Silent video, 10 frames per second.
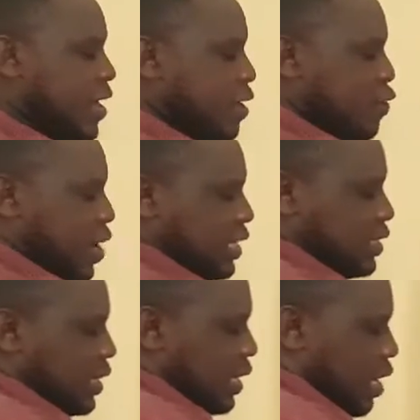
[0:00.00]
If you can
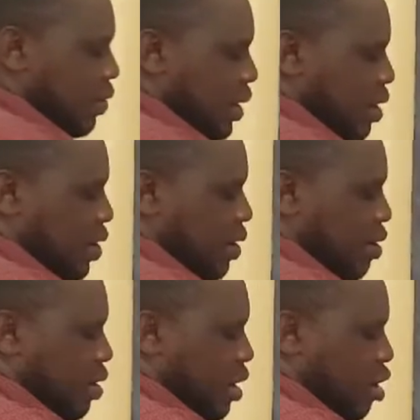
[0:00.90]
see
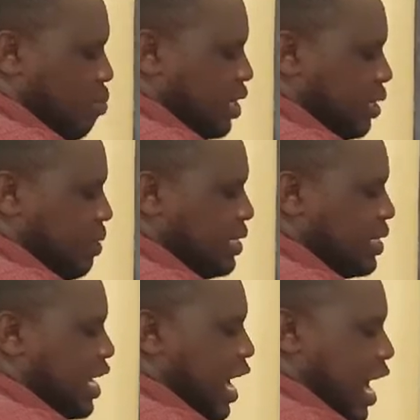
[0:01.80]
our
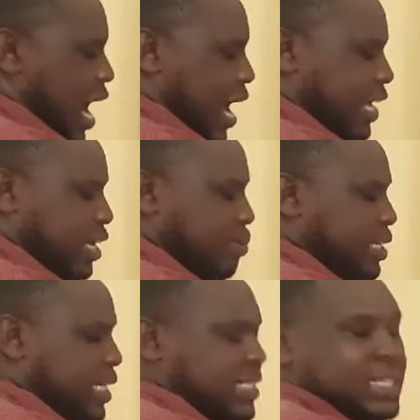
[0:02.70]
measurements here are in
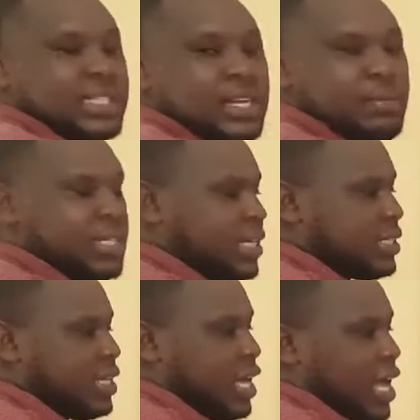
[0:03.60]
meters and
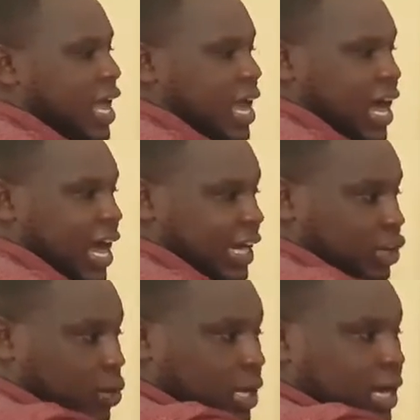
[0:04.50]
centimeters. And
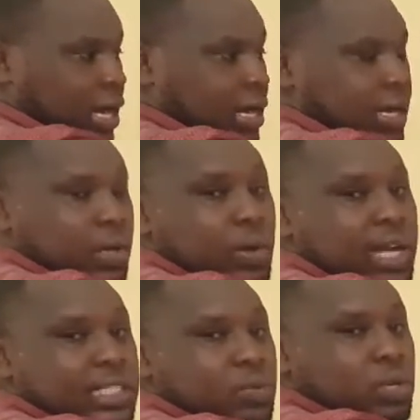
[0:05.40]
look
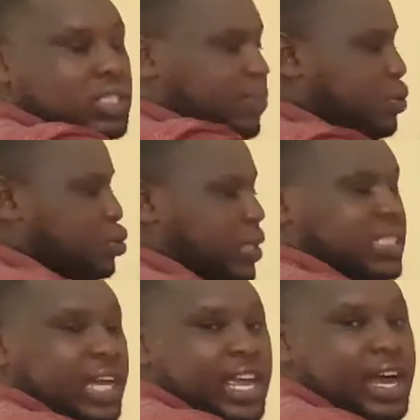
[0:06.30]
at what's supposed to
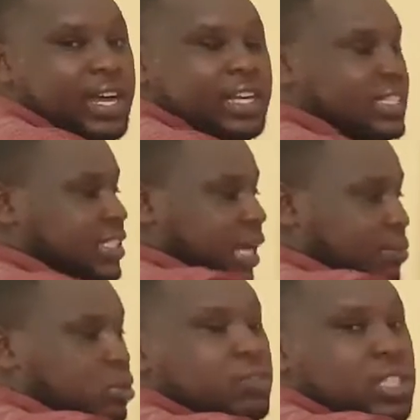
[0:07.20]
enter here is in
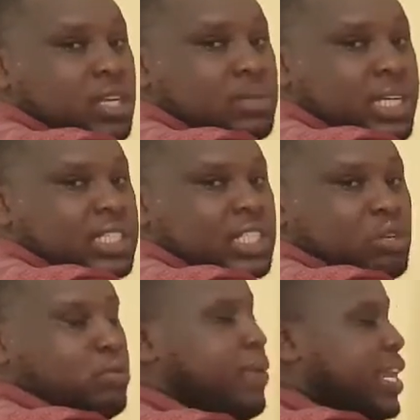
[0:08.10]
terms of centimeters
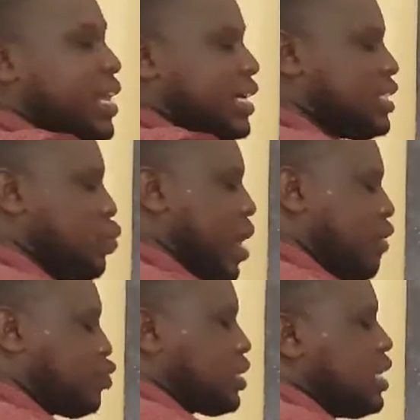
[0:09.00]
cubed, meaning that we
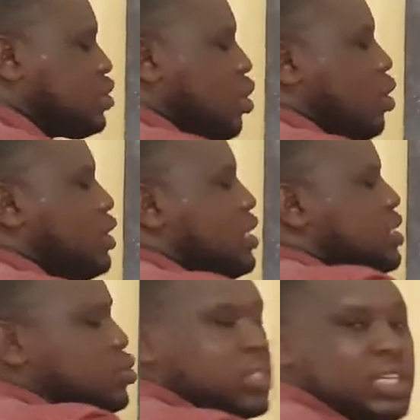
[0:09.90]
have to change all
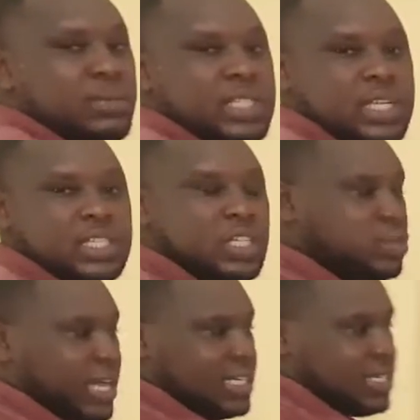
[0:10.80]
these into centimeters
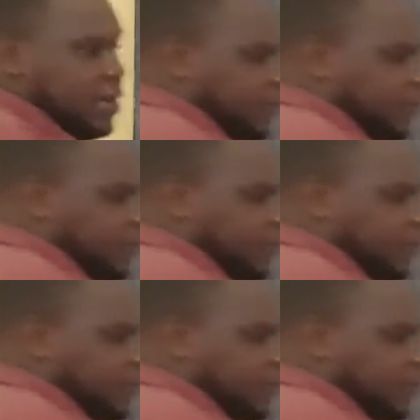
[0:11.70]
so that